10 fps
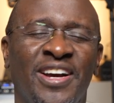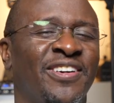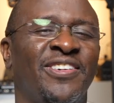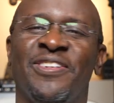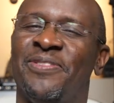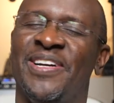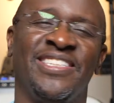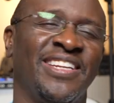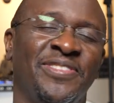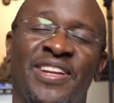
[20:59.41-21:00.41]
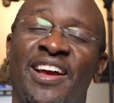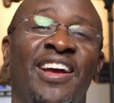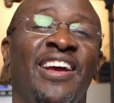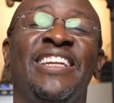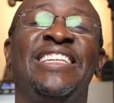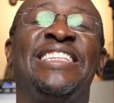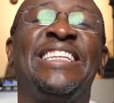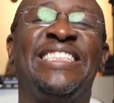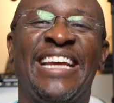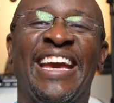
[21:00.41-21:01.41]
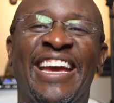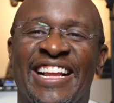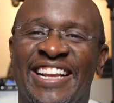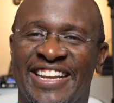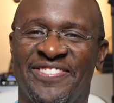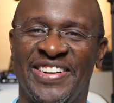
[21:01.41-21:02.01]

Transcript: Oh my, I'm like, detail.